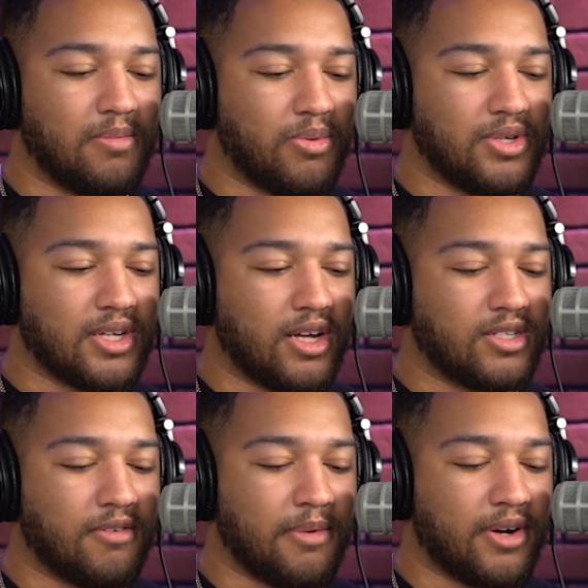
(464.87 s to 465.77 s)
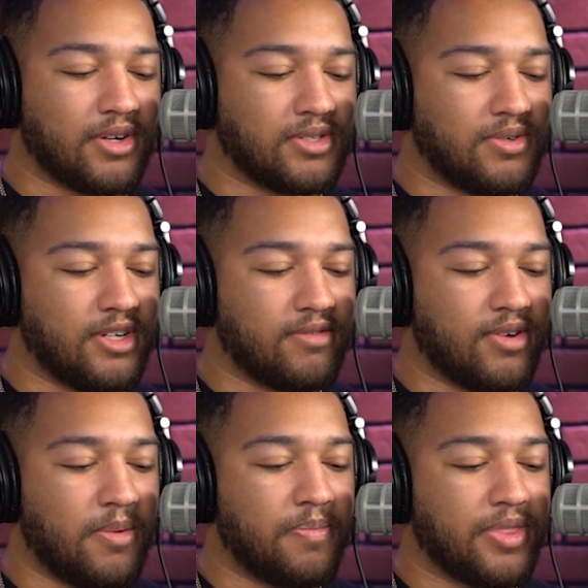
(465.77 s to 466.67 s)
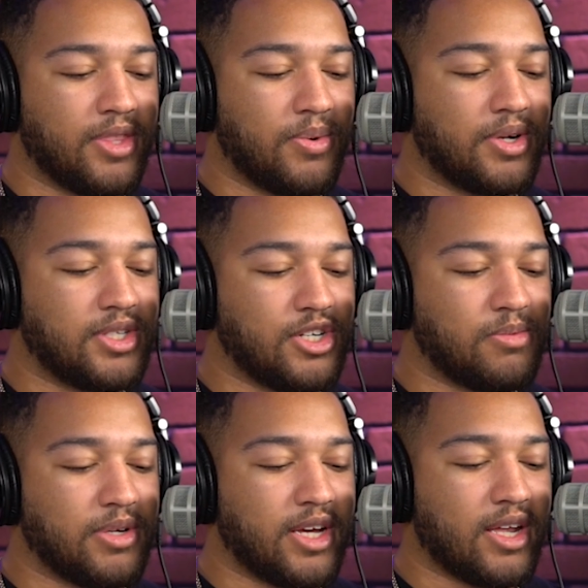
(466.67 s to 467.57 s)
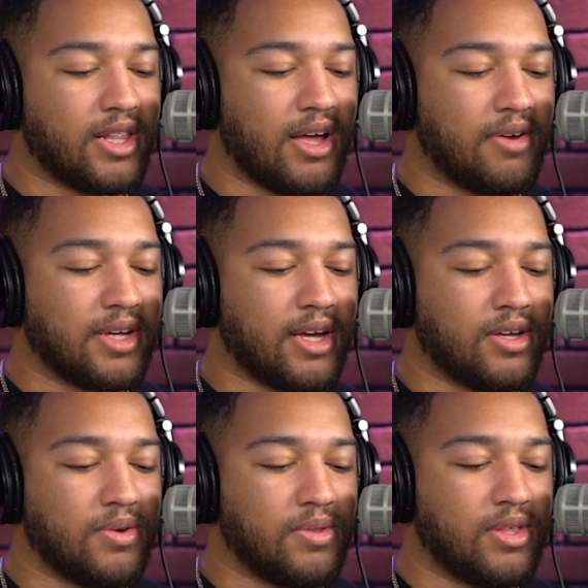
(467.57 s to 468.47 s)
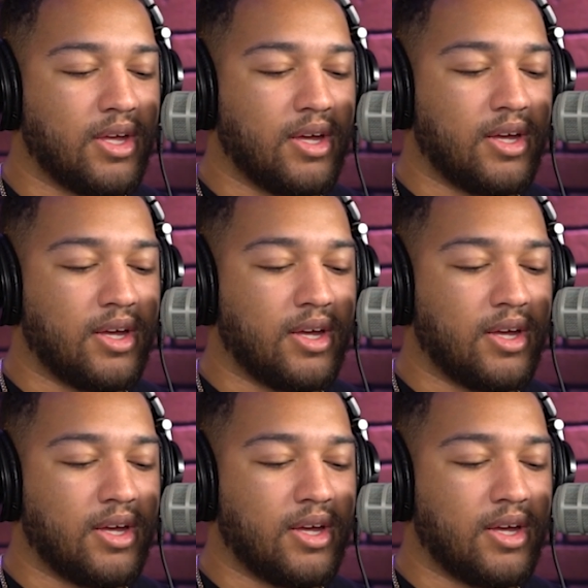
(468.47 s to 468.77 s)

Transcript: Boy Scouts of America is no different. The organization began allowing gay youth